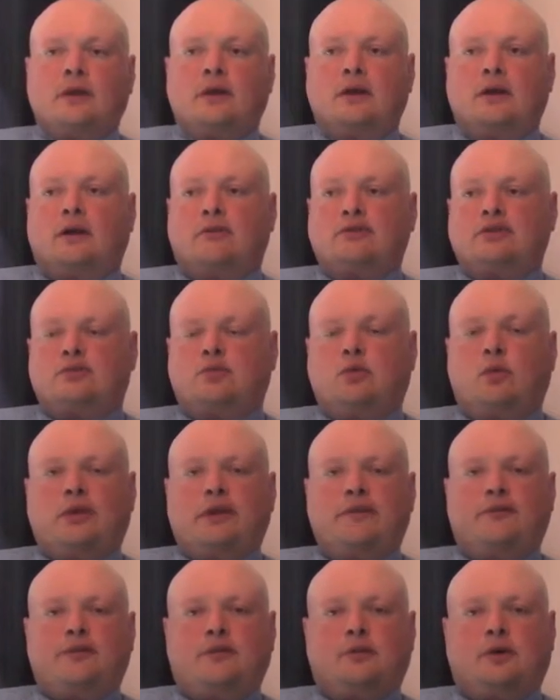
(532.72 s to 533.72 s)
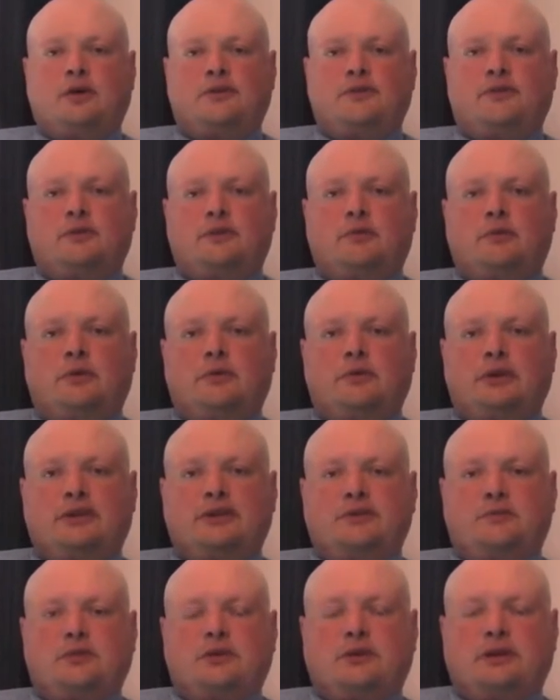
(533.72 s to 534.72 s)
was just walking through Oxford on my way
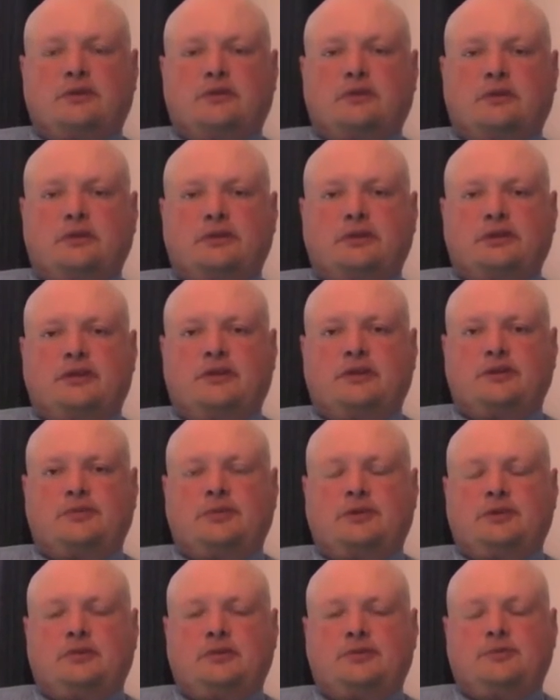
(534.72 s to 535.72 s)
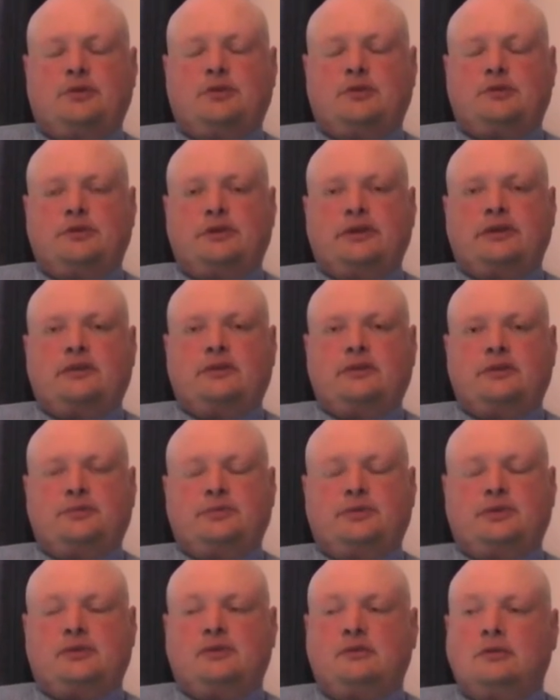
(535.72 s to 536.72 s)
to work, where I was at the hospital. I was portering at the
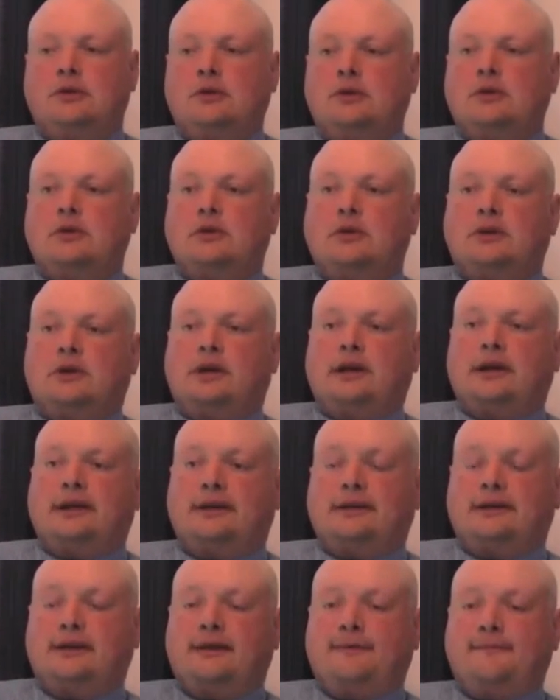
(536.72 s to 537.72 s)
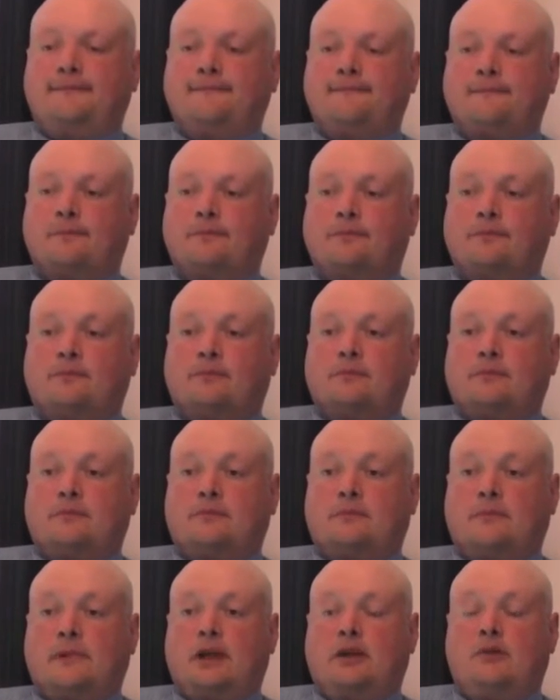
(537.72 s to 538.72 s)
hospital, and
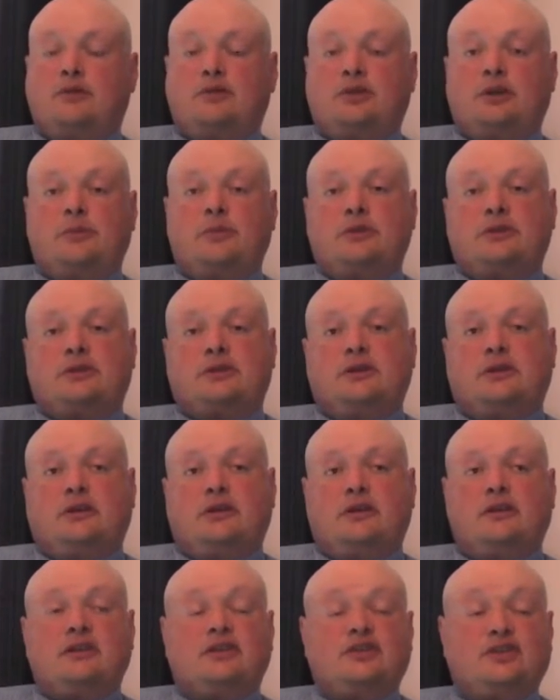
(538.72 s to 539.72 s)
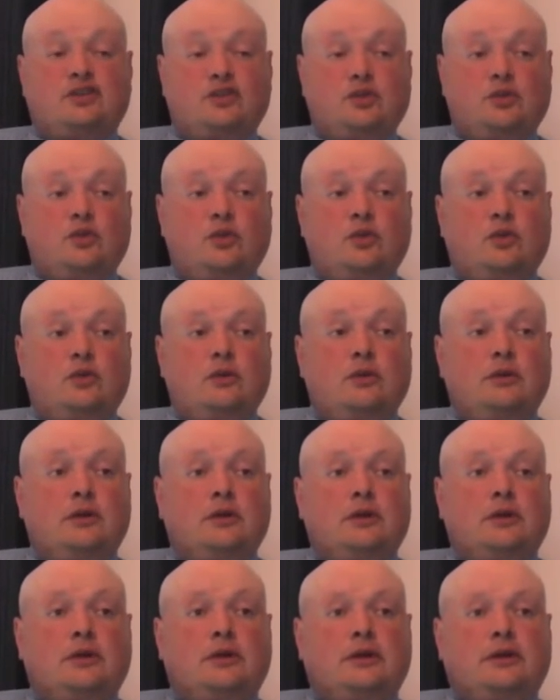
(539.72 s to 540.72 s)
I looked up in the sky and I saw.
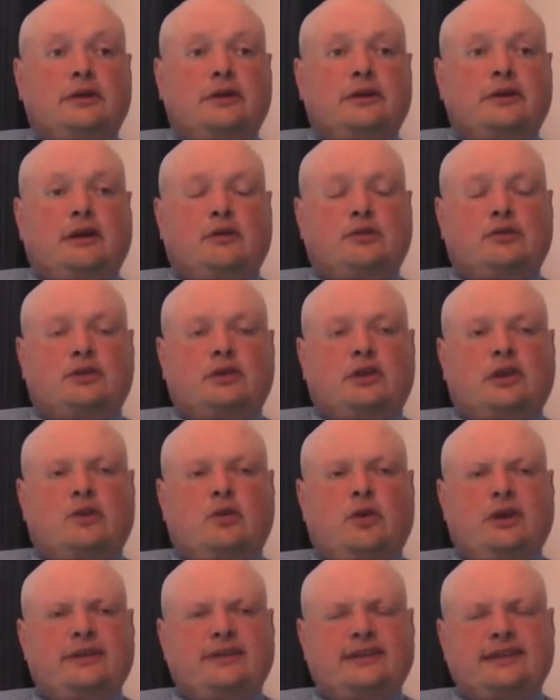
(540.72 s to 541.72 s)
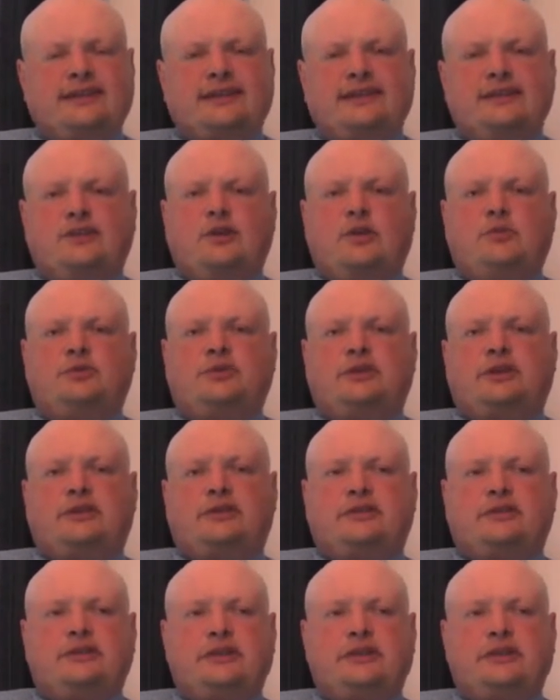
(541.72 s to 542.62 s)
I was a quite distant object.